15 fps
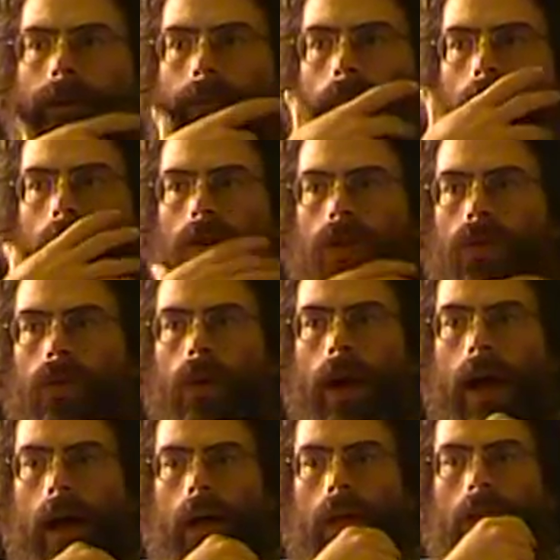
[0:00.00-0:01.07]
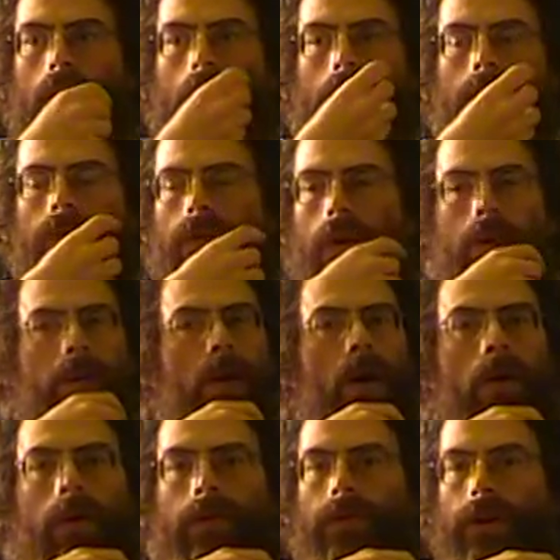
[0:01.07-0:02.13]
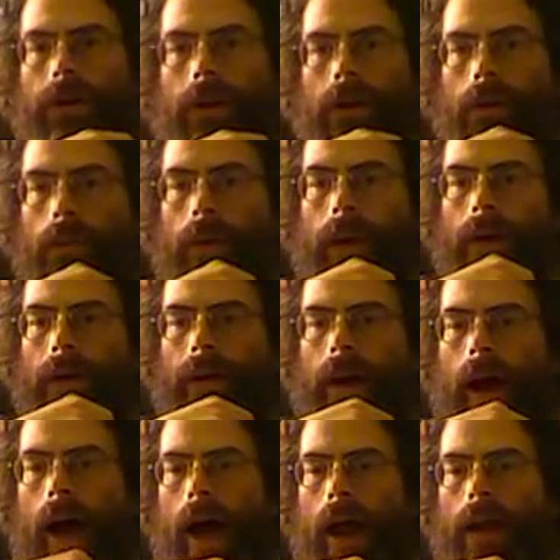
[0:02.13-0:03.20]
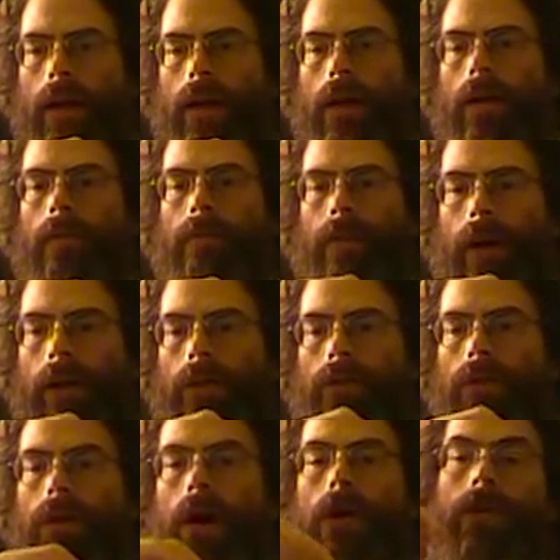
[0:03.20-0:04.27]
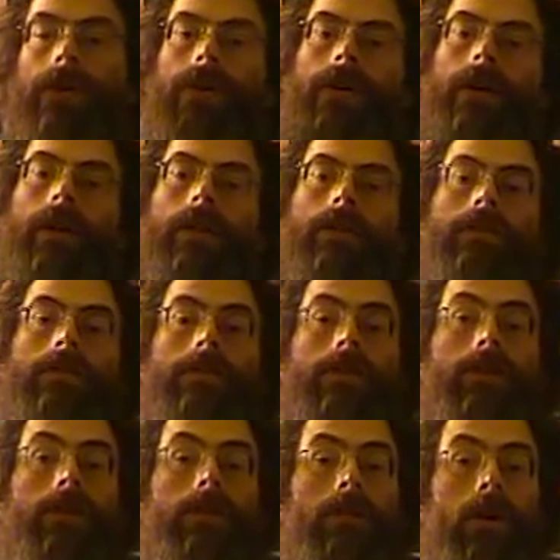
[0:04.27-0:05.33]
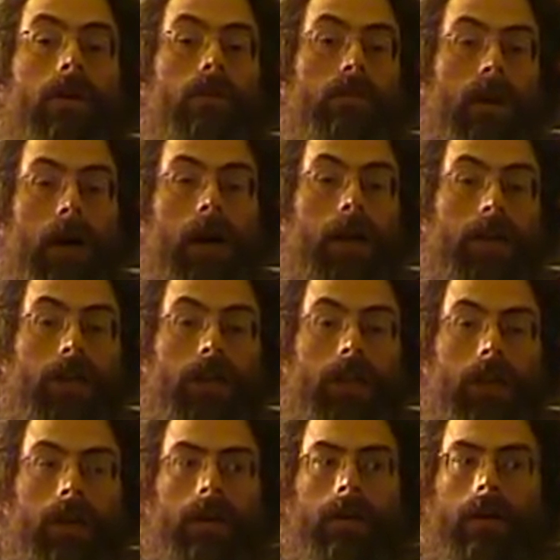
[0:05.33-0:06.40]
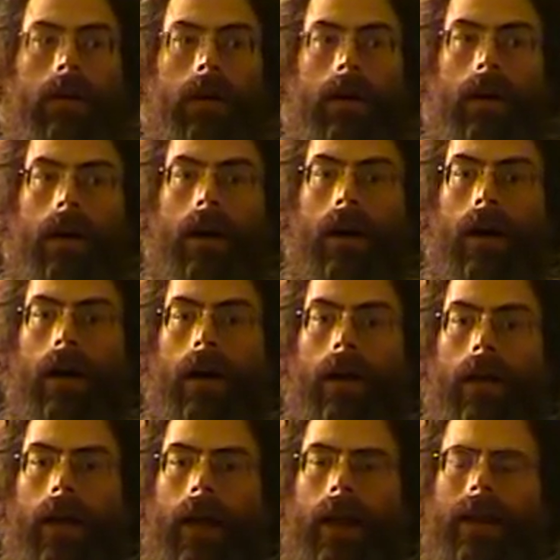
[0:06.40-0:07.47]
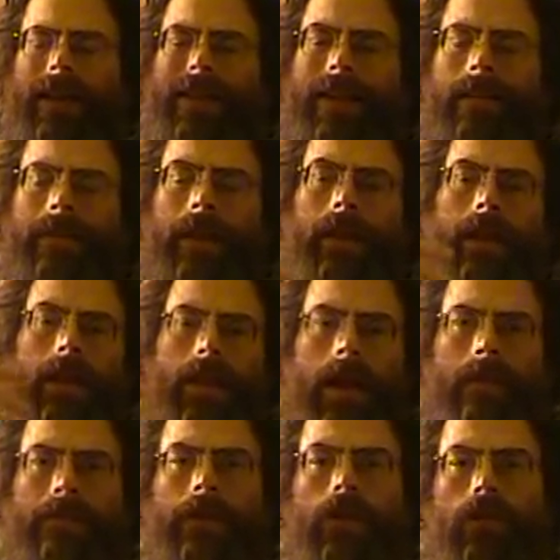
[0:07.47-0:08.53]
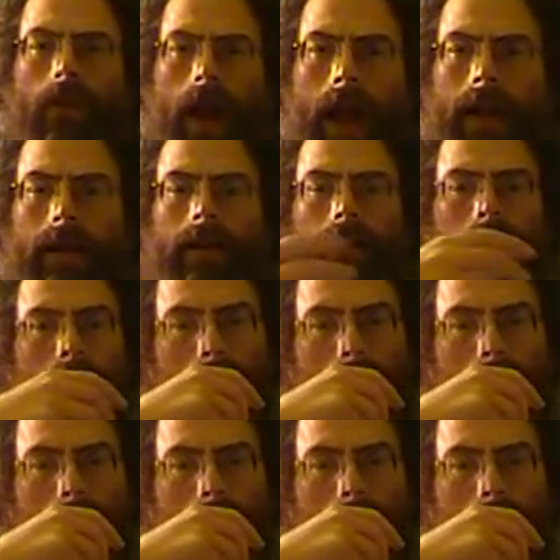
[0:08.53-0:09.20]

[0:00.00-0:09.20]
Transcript: works well. You don't know if you're going to win or not, but you know you're going to lose so much uh, and in something this abstracted,